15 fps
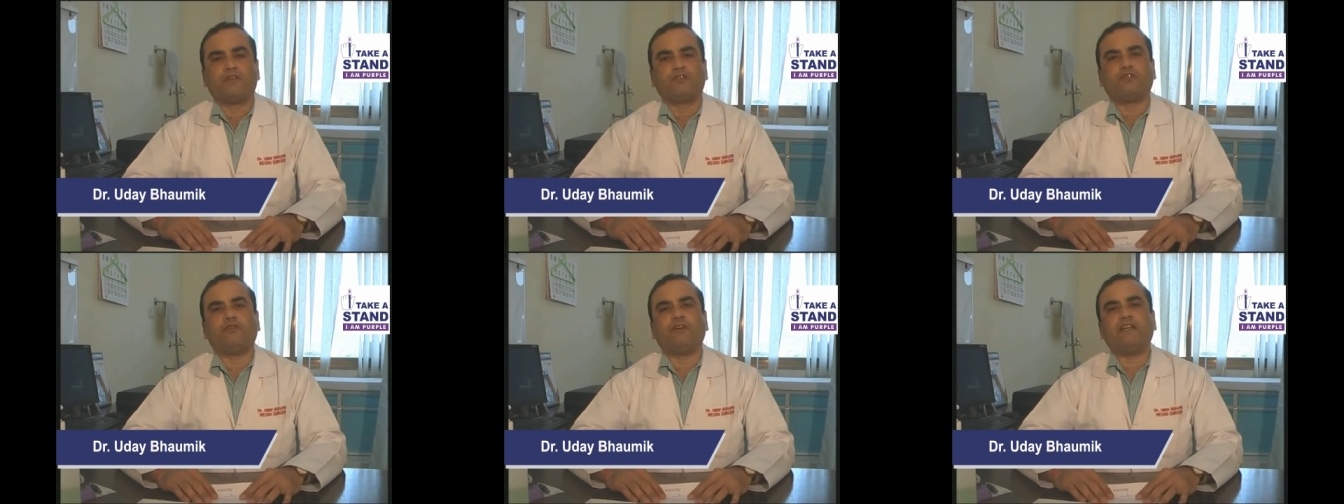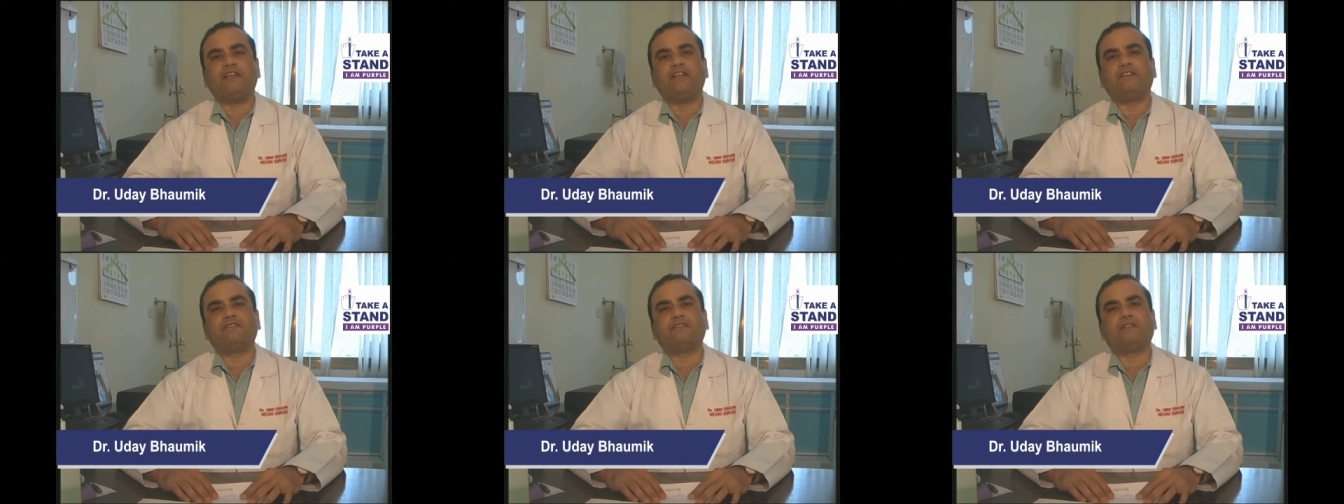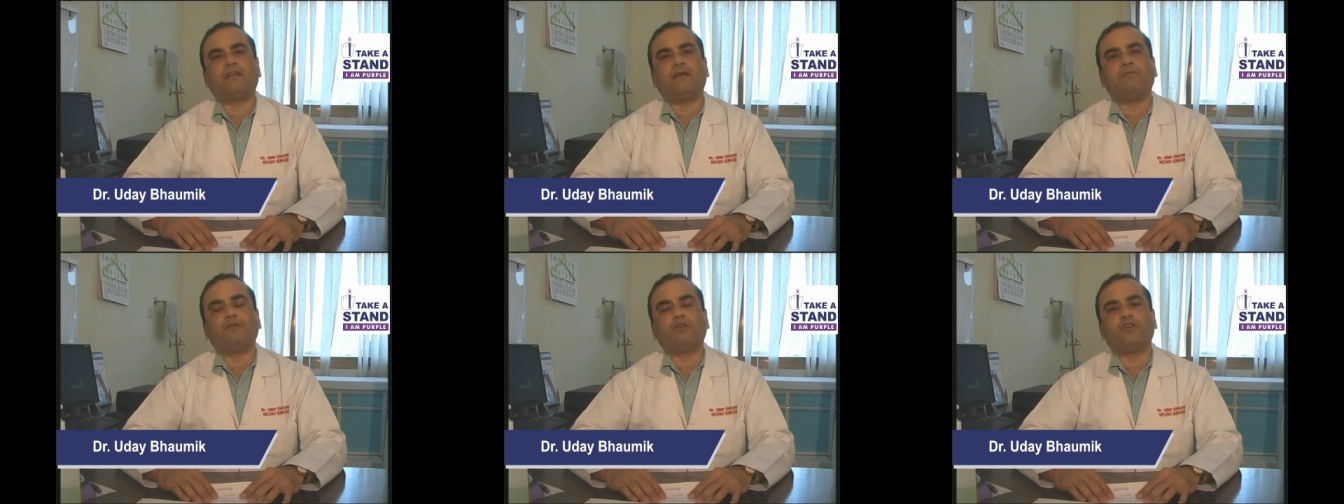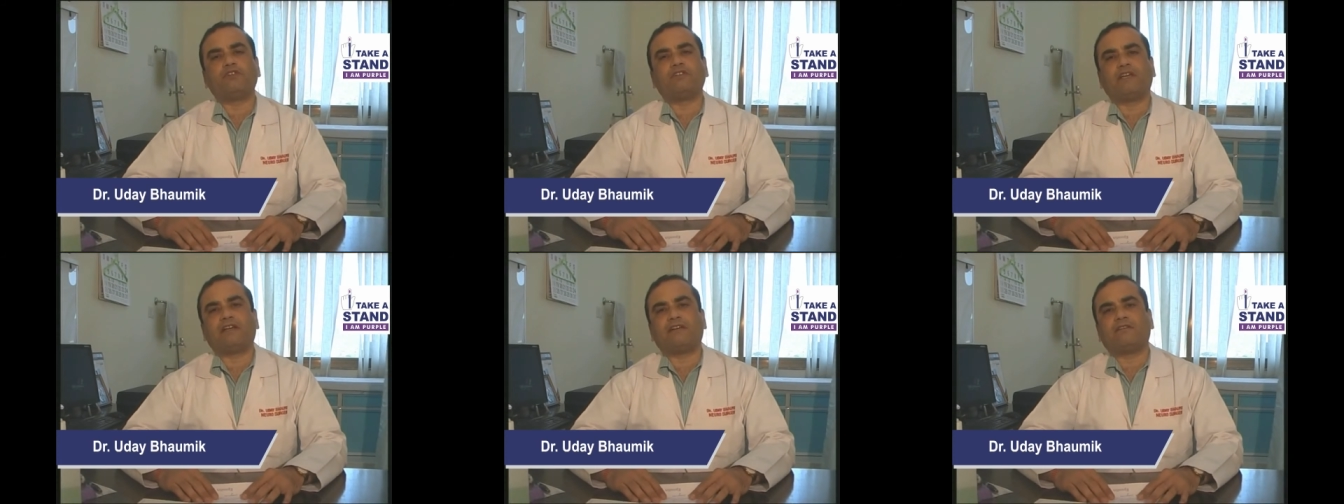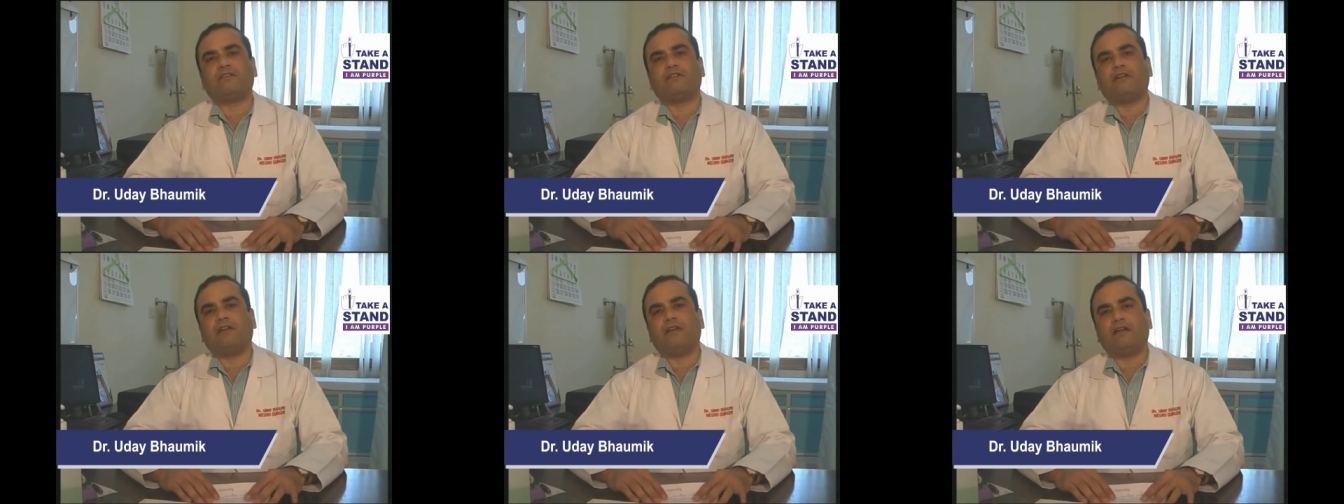So when its embryos are
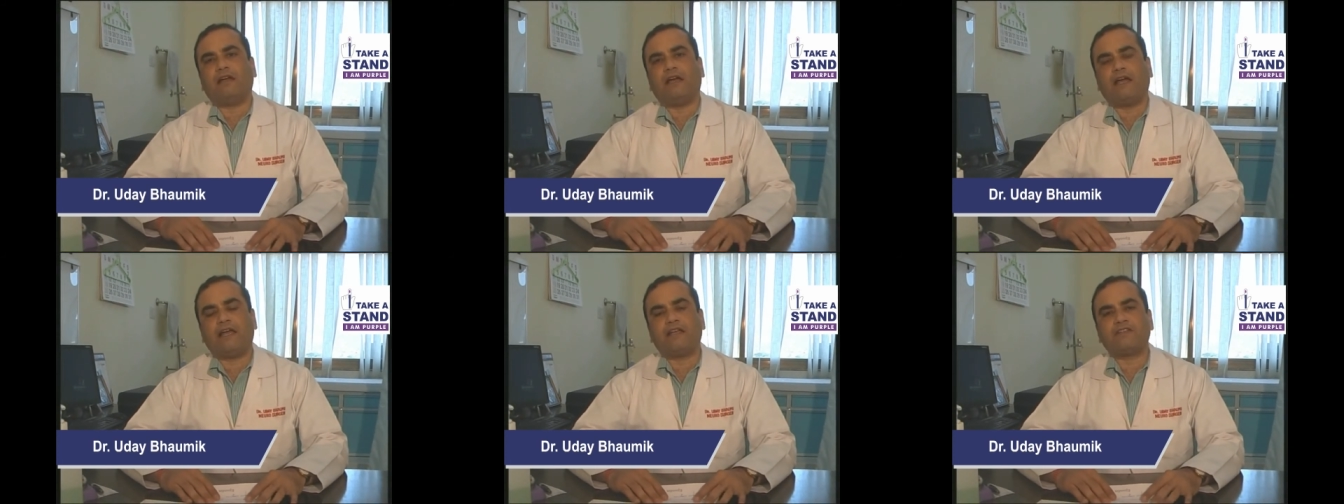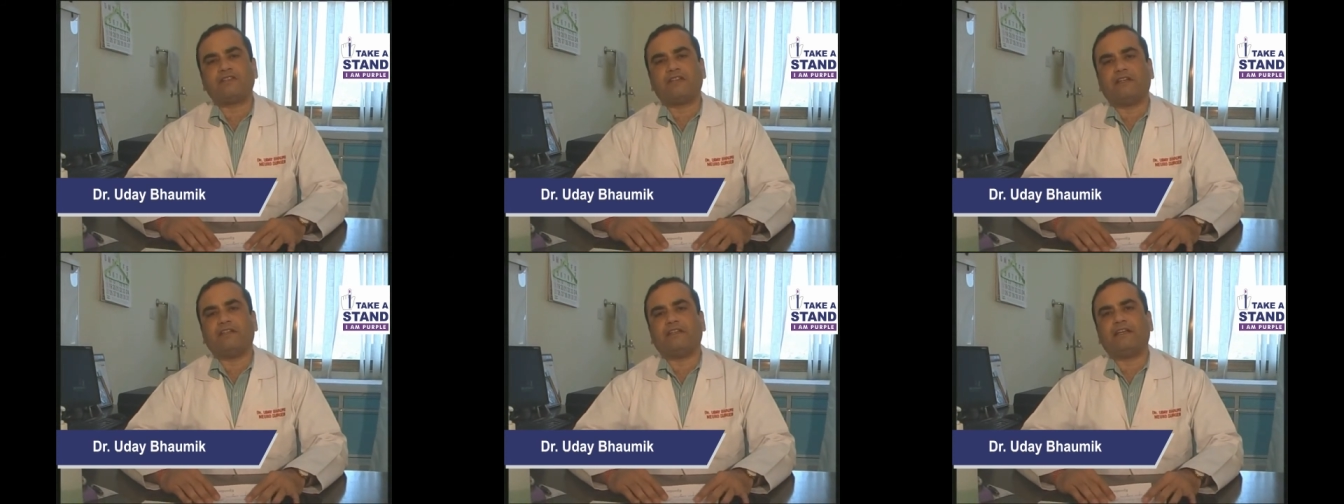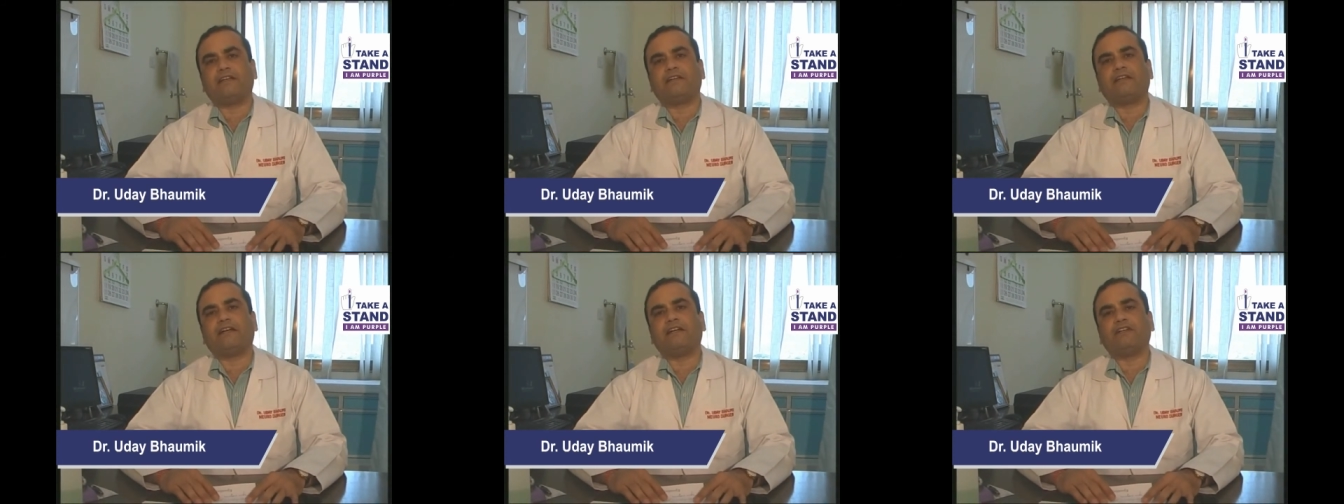hatched, they